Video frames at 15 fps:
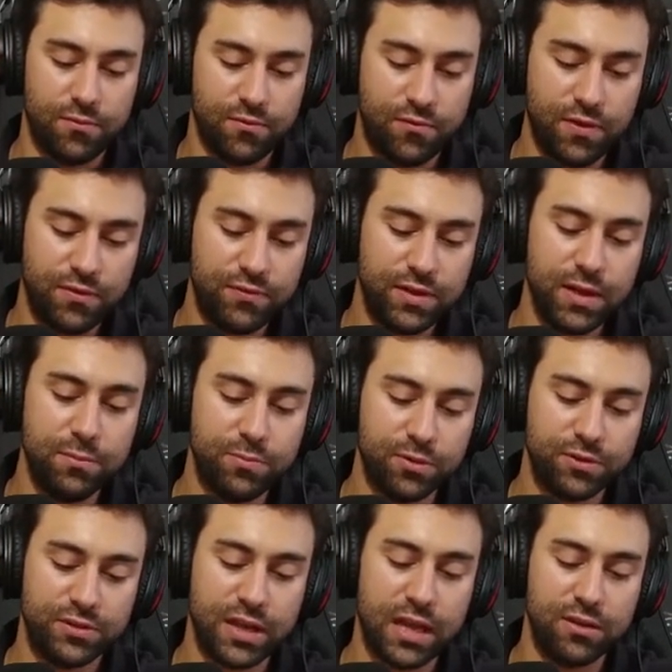
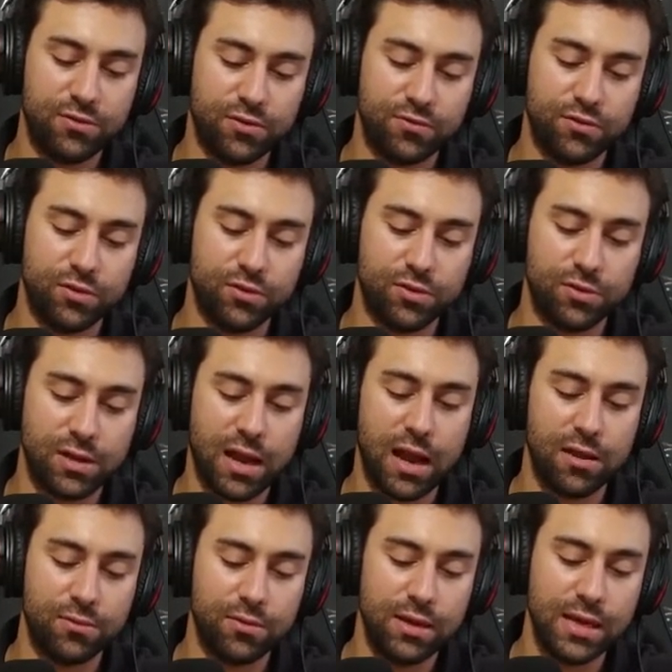15% of total
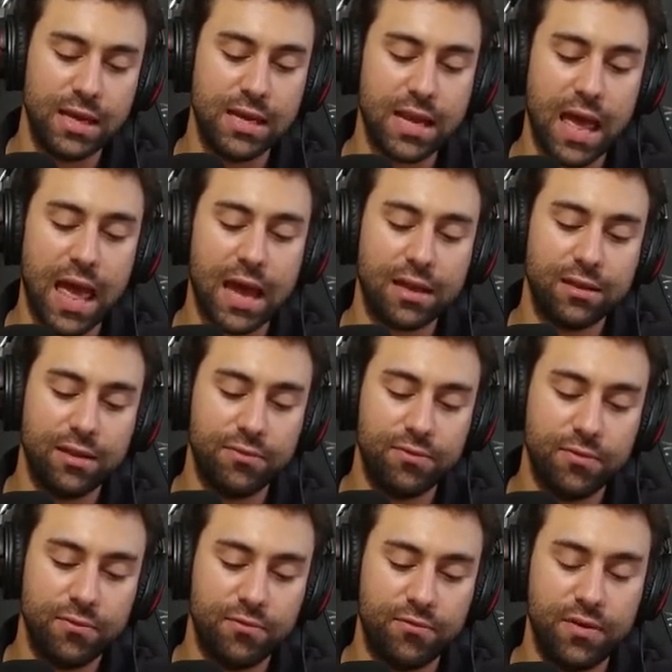calorie in active
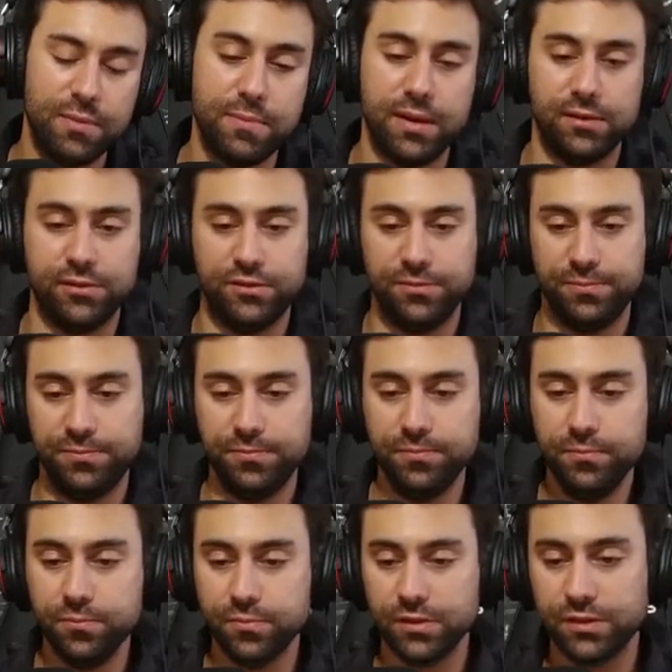females.
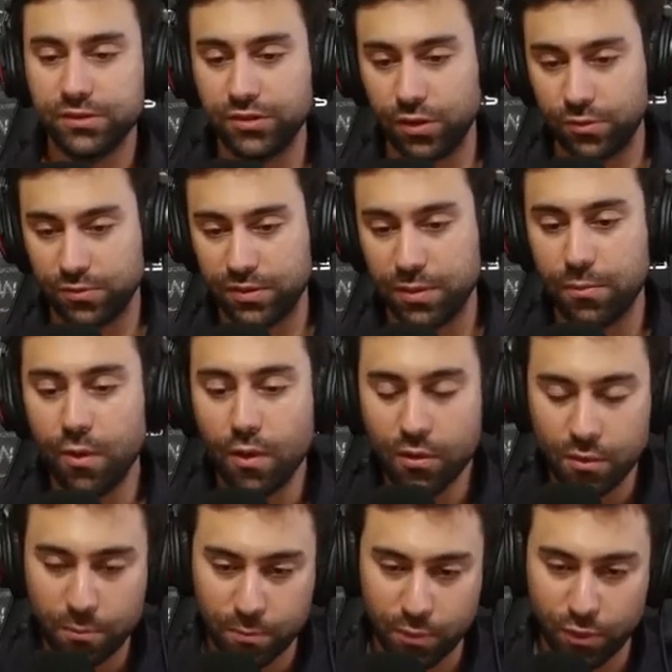So the
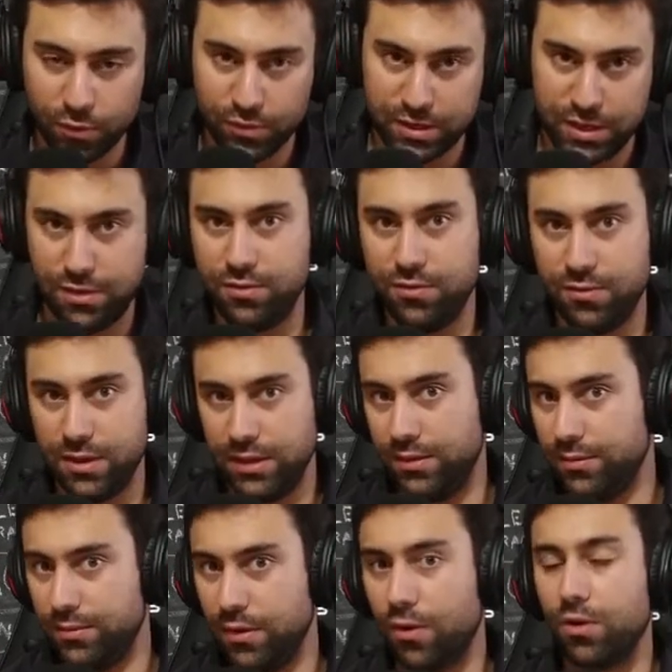more protein you
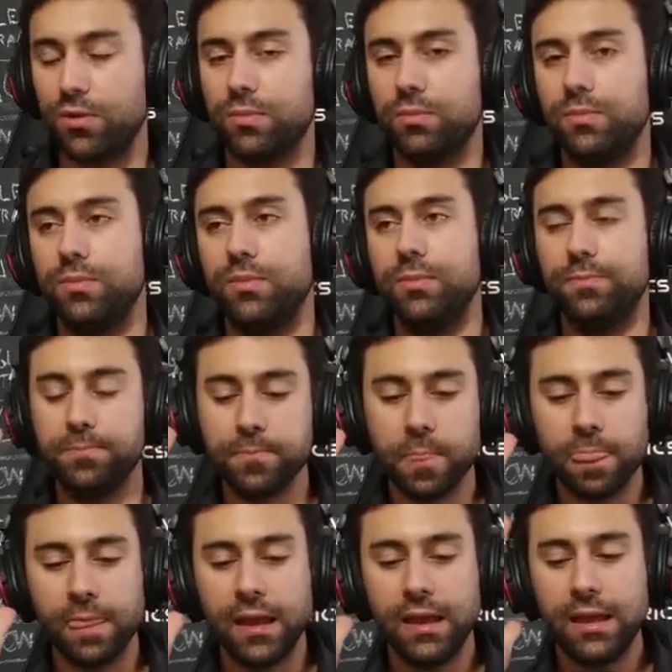eat, or
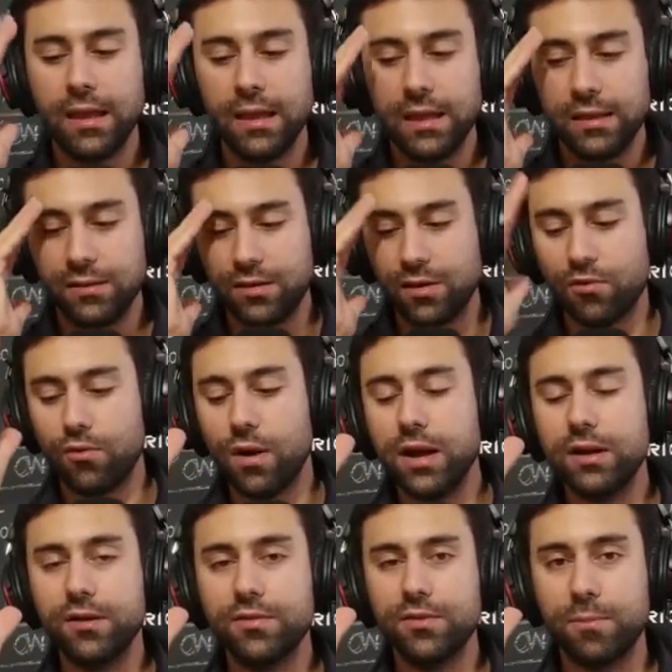the
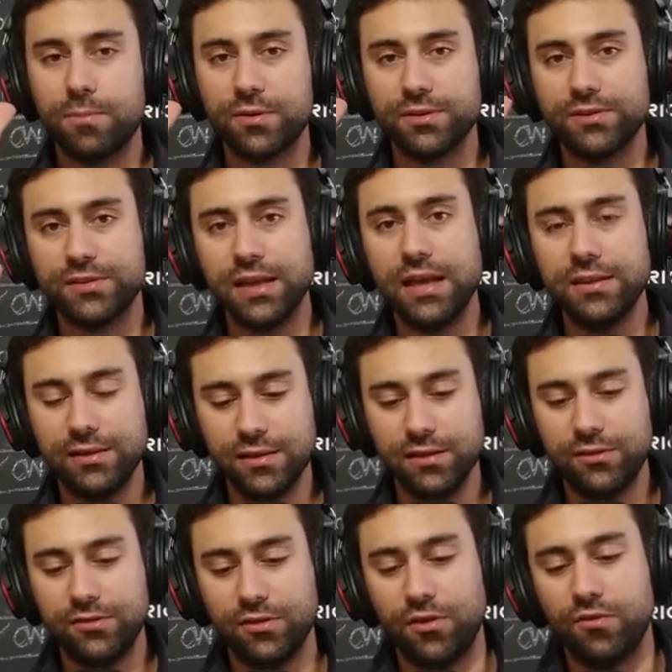greater the
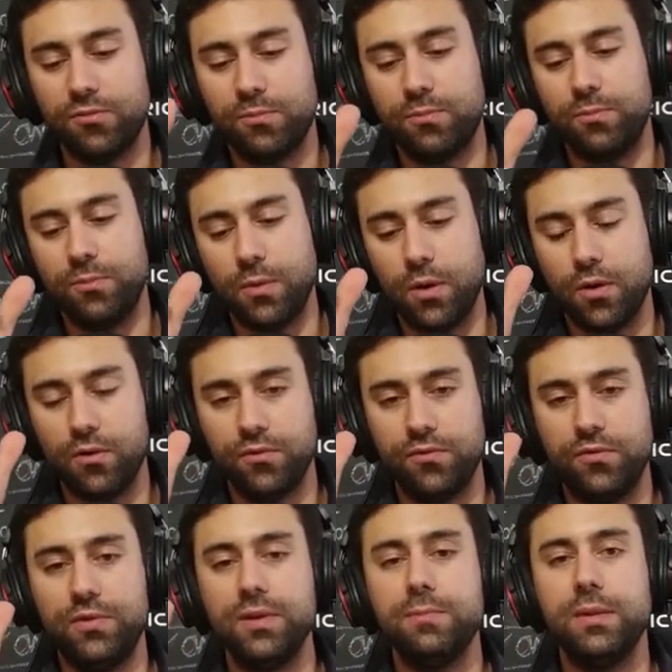percentage of
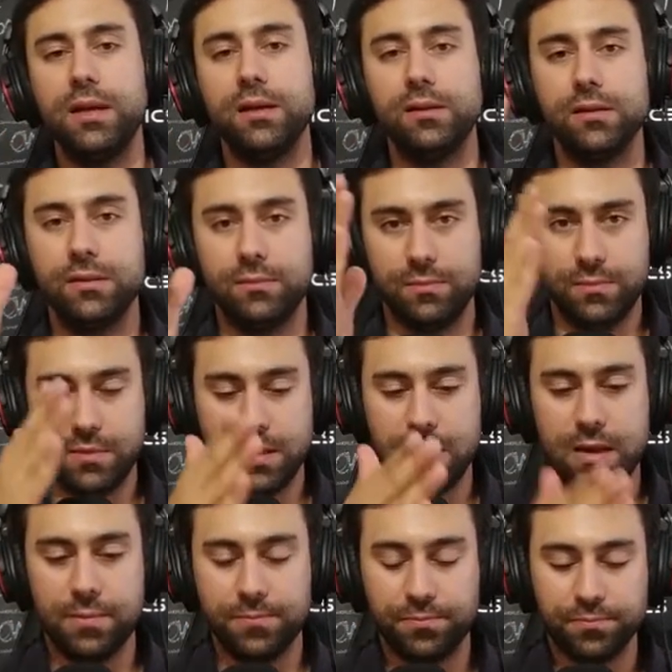the meal
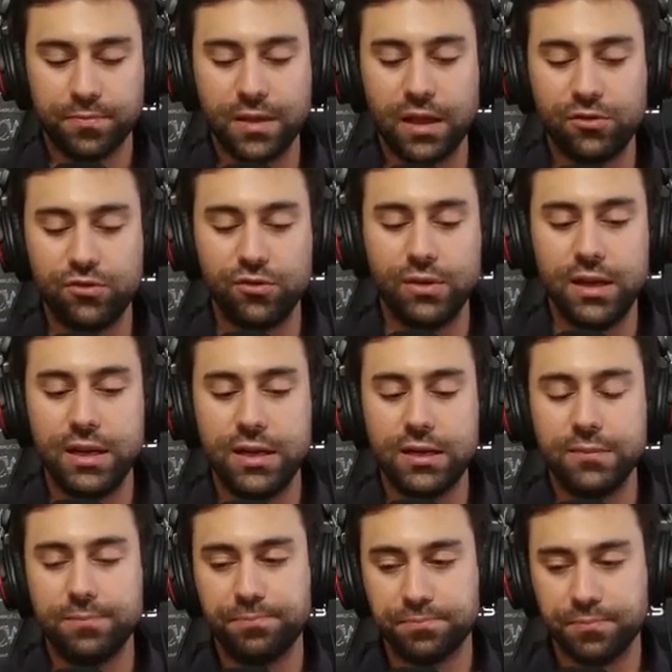that you're eating,